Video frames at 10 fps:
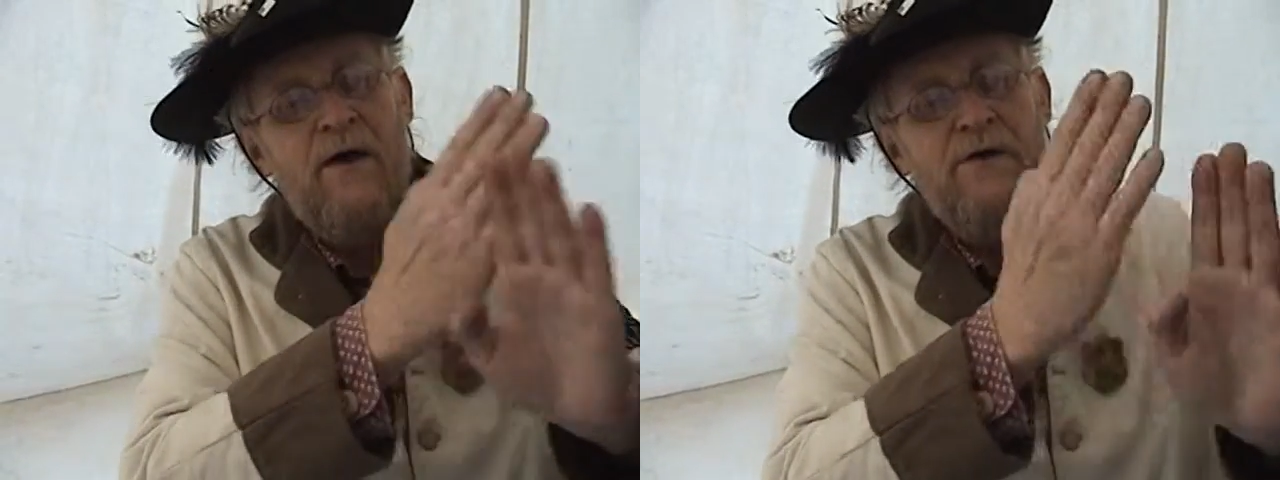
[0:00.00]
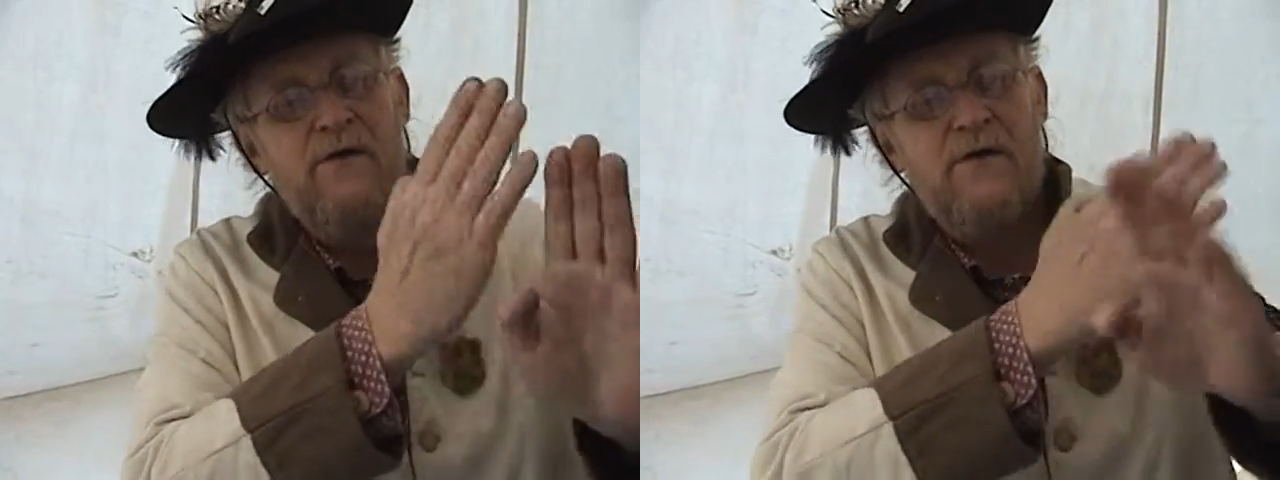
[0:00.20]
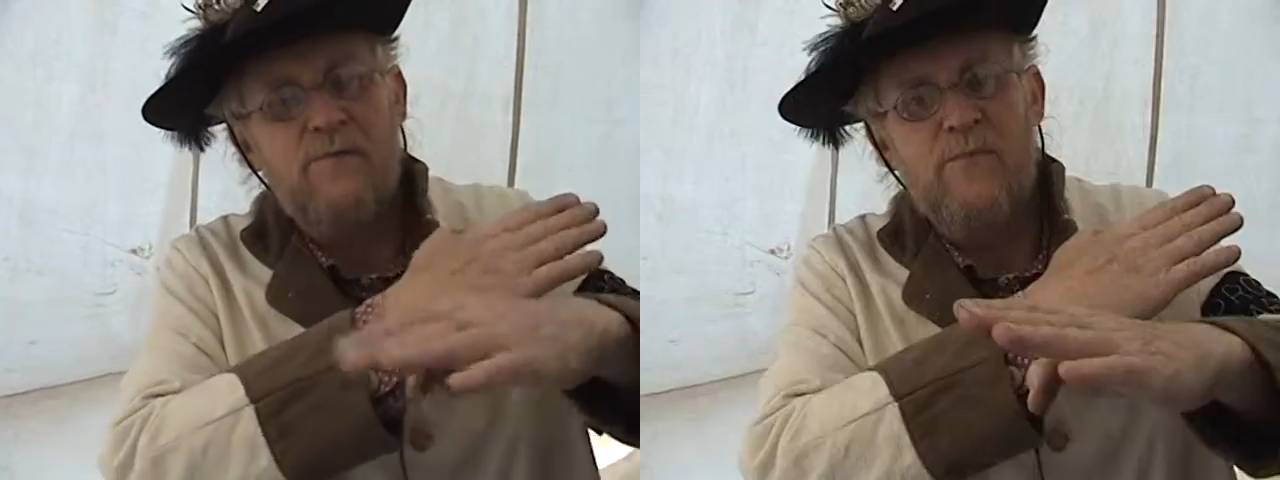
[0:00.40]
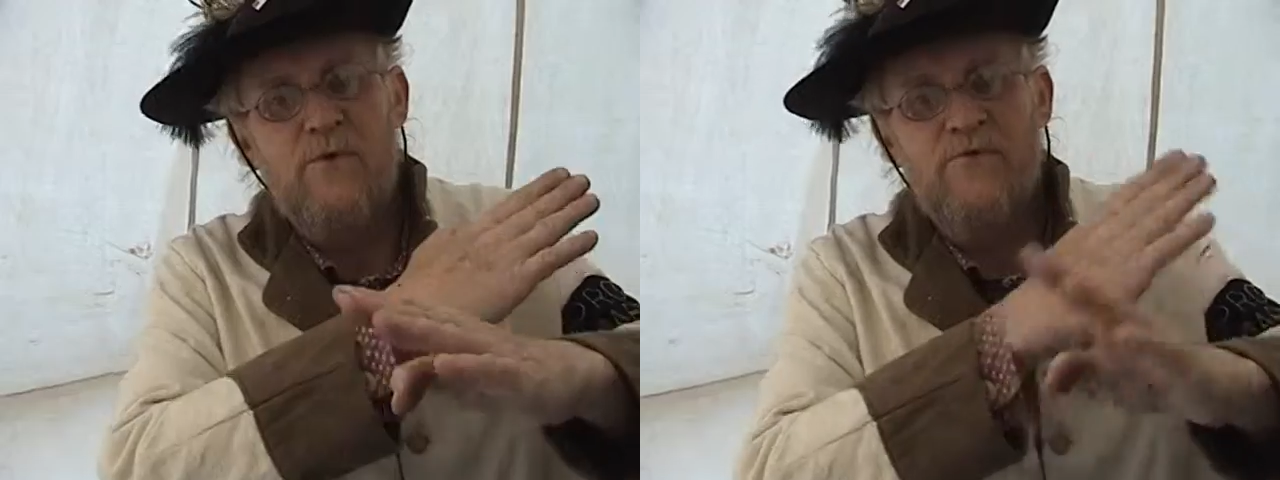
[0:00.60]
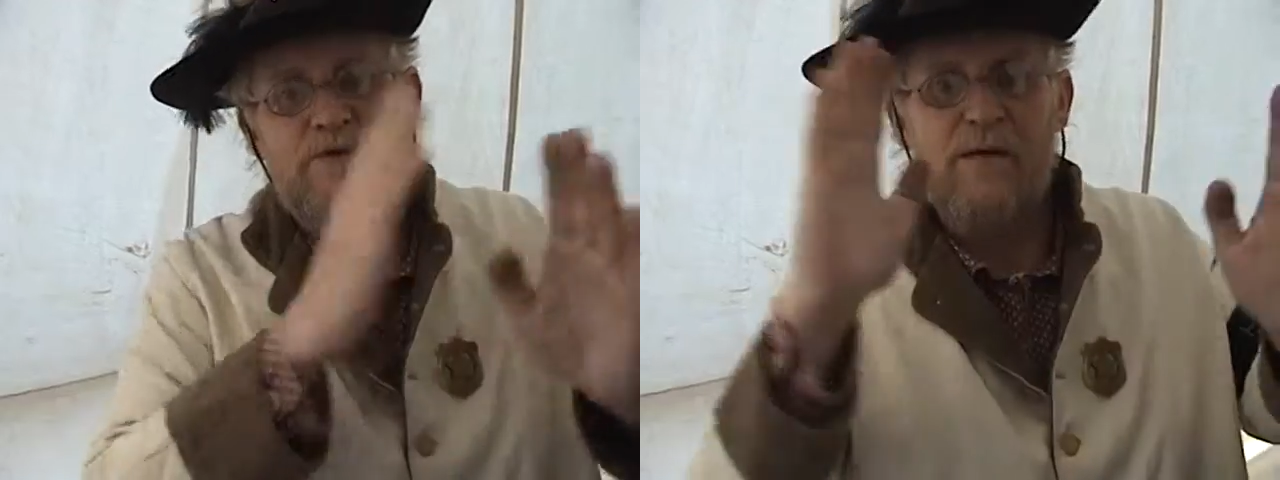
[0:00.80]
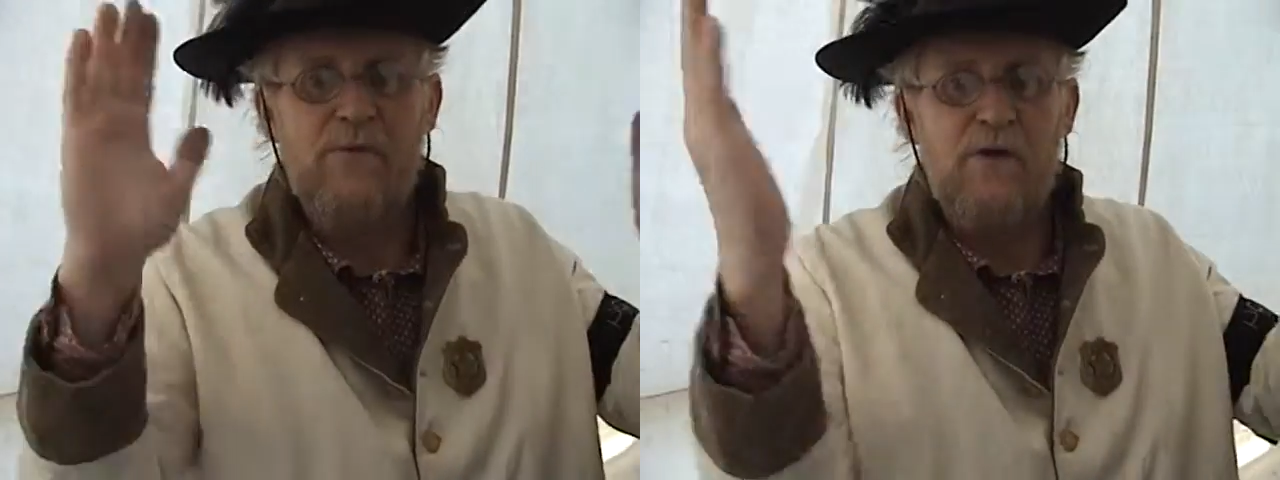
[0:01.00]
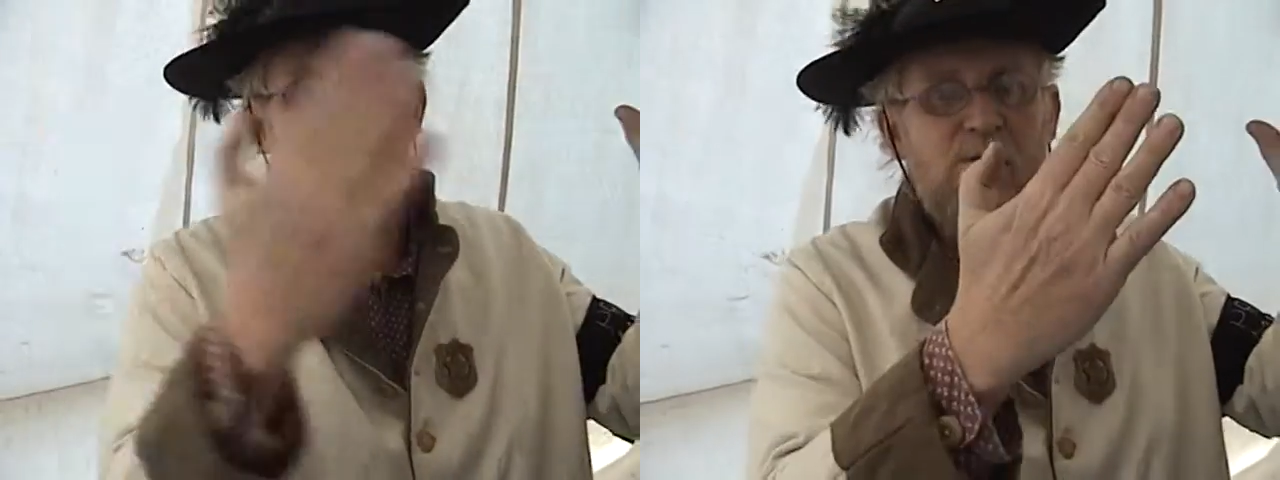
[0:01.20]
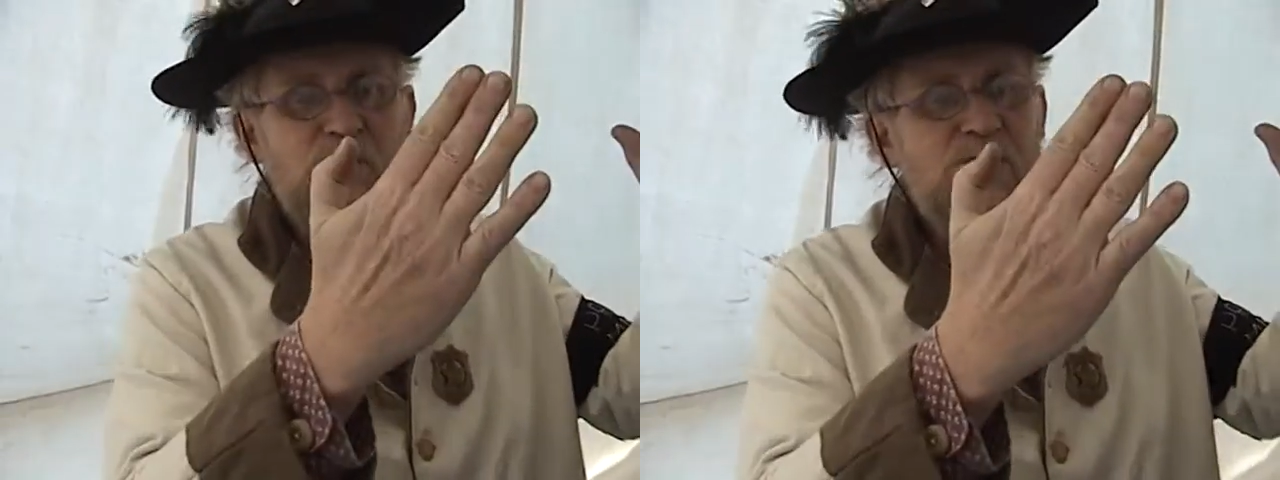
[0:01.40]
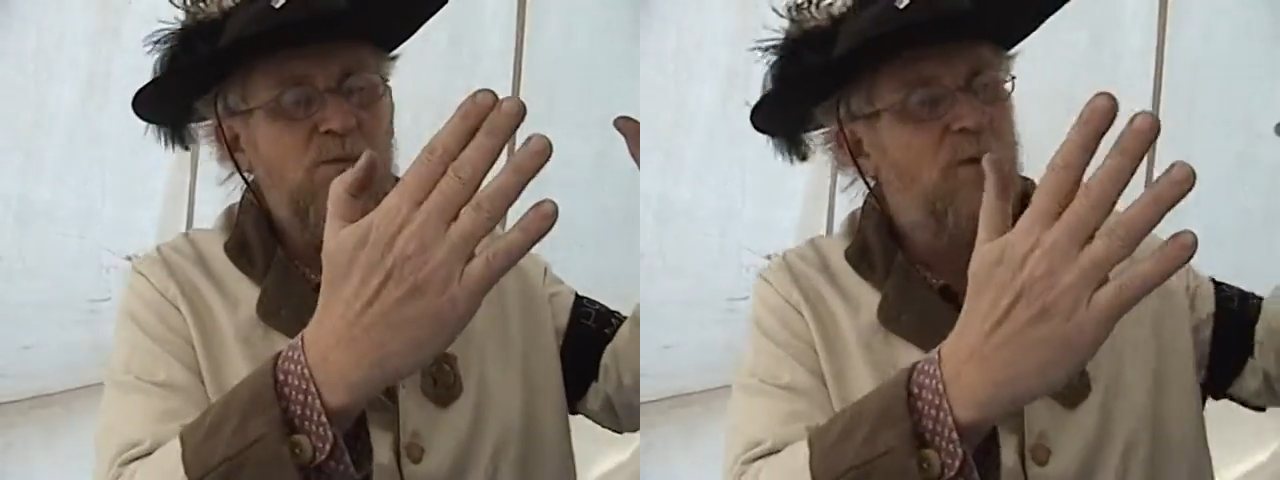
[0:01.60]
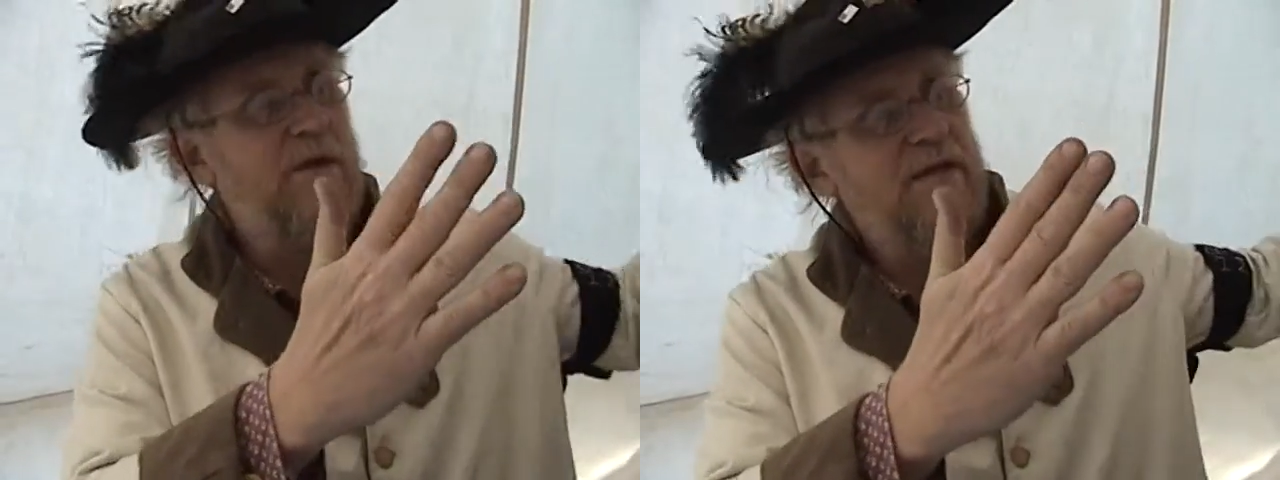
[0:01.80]
You could move them, close
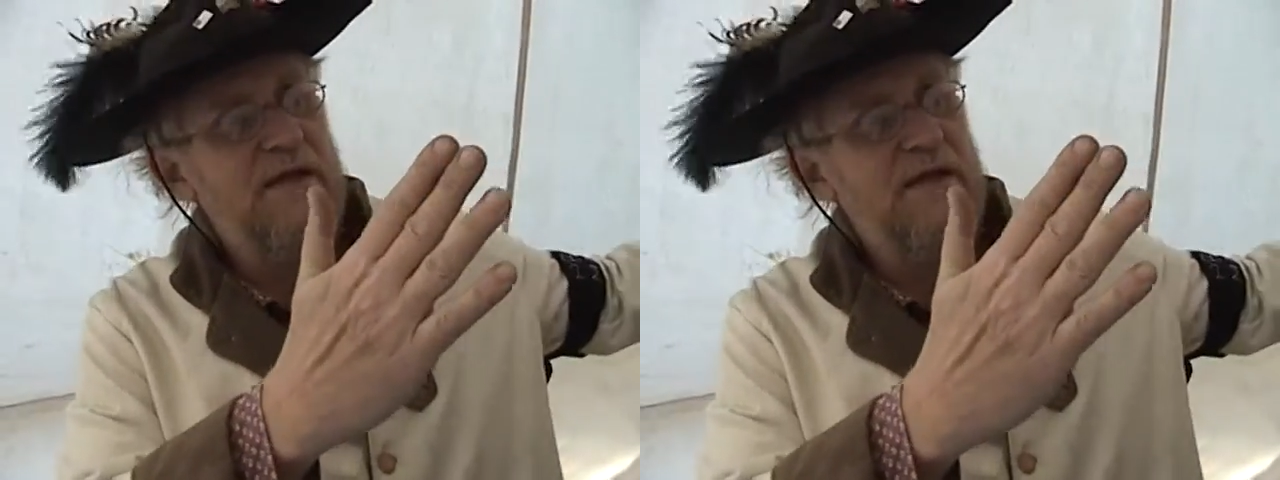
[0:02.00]
one,